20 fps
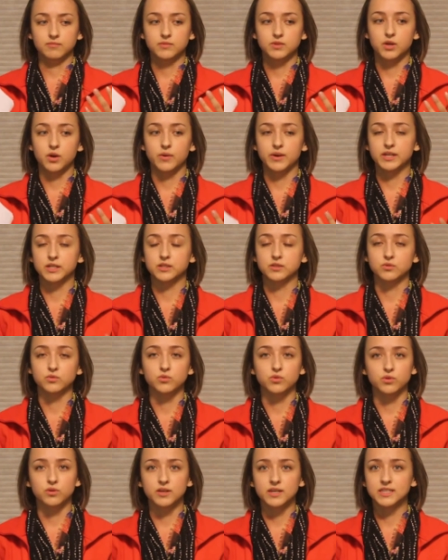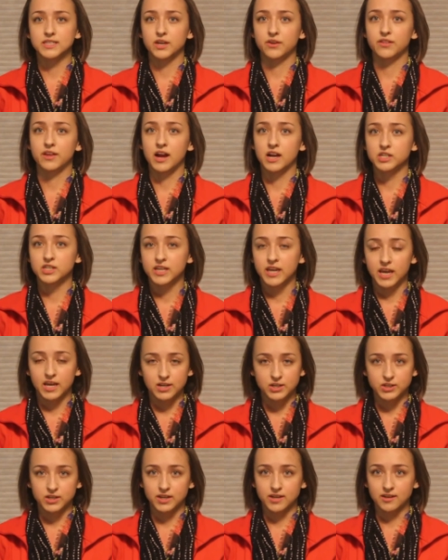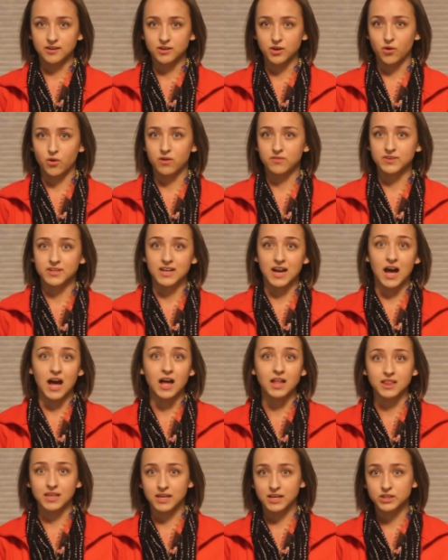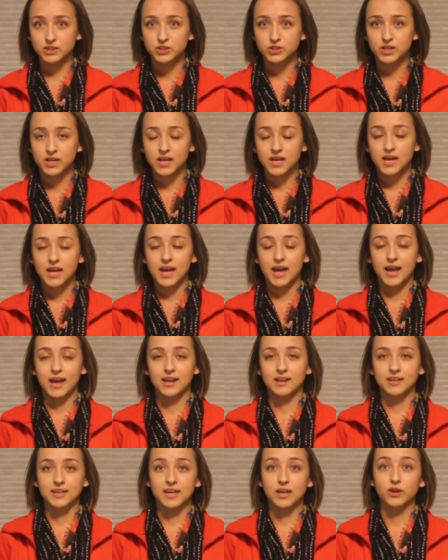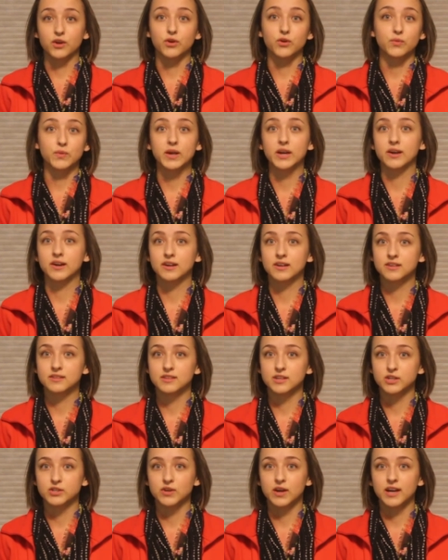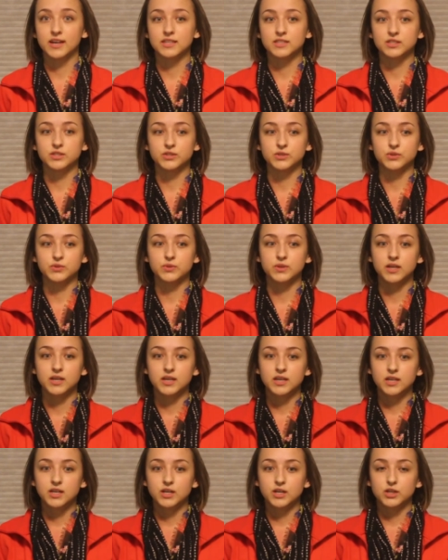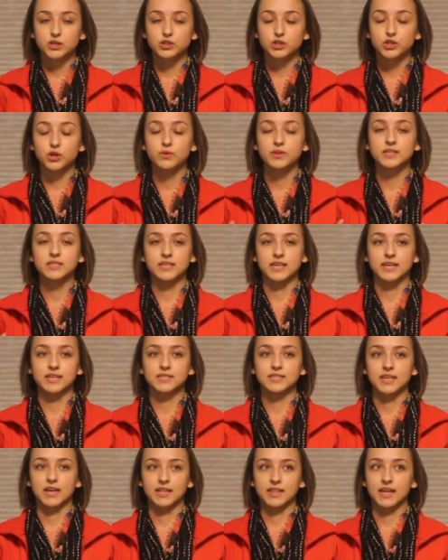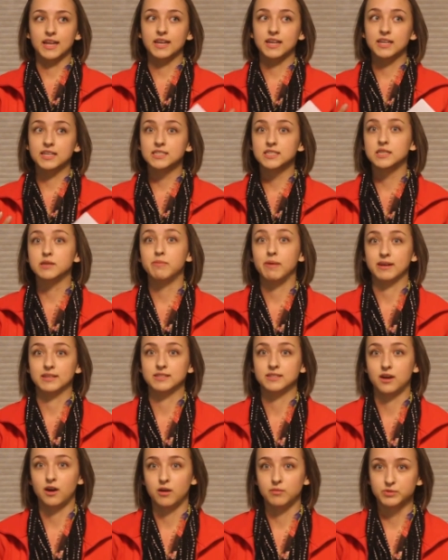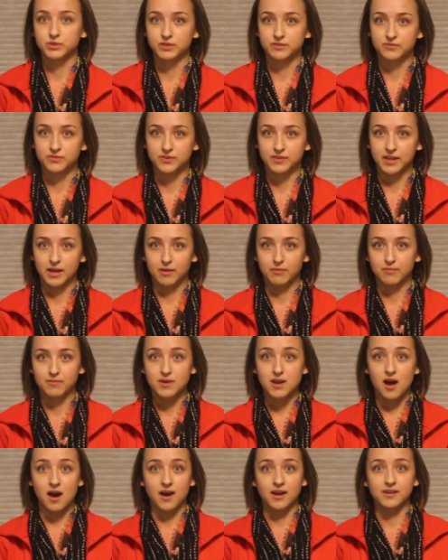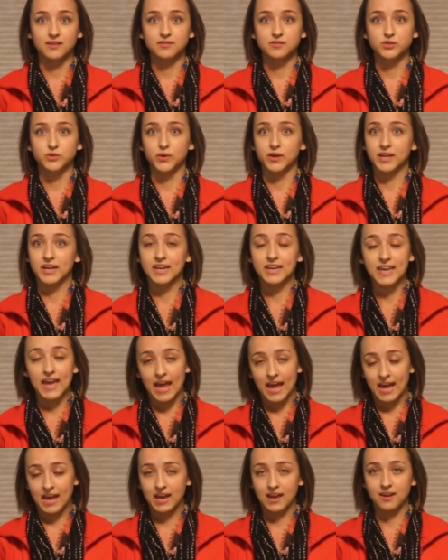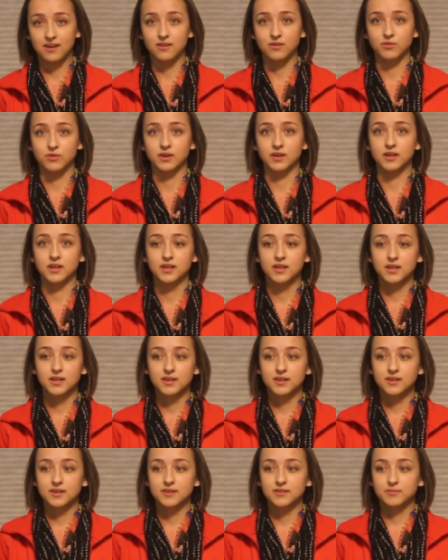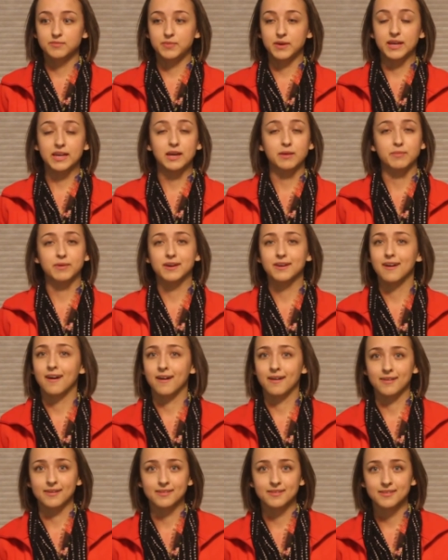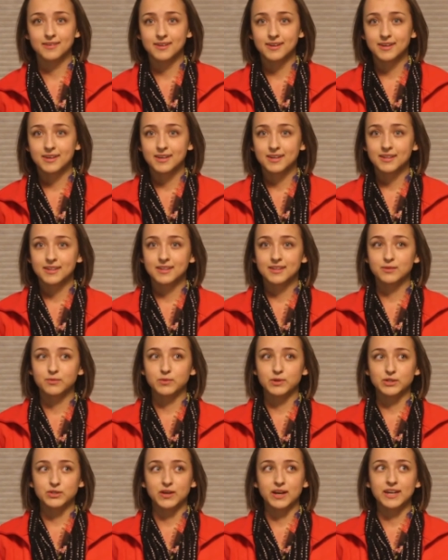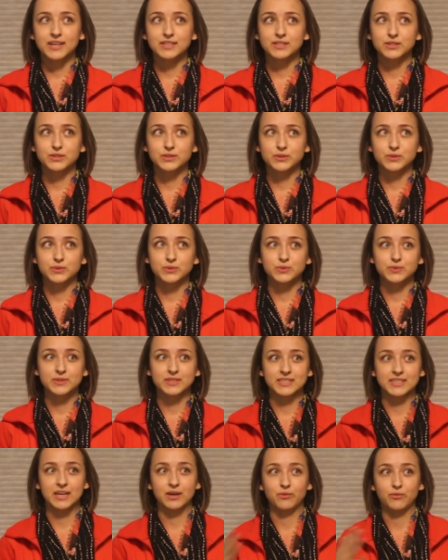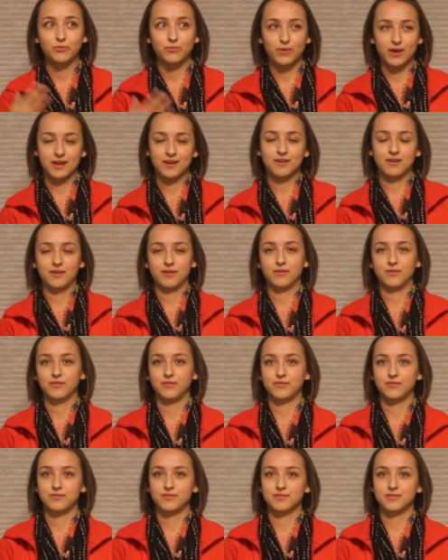going to school, continue their education, go off to college, and get a career. They're trying to show these kids that that is the best option for them, not joining a gang or picking up a gun. We're trying to get rid of